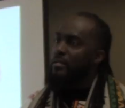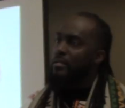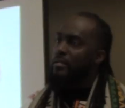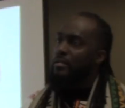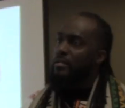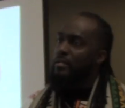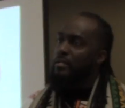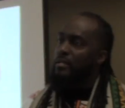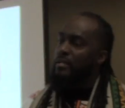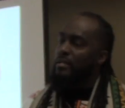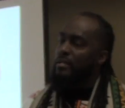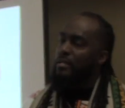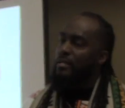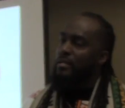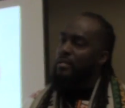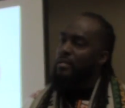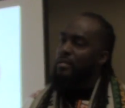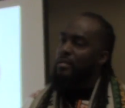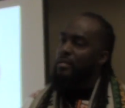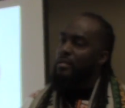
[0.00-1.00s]

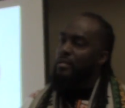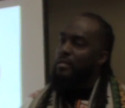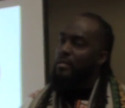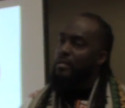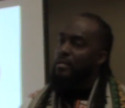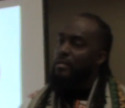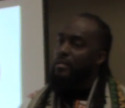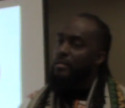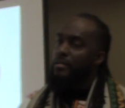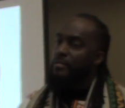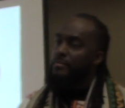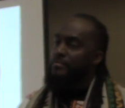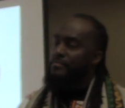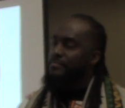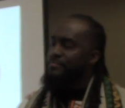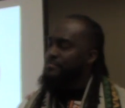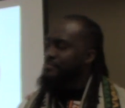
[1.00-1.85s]
No one is speaking in this clip.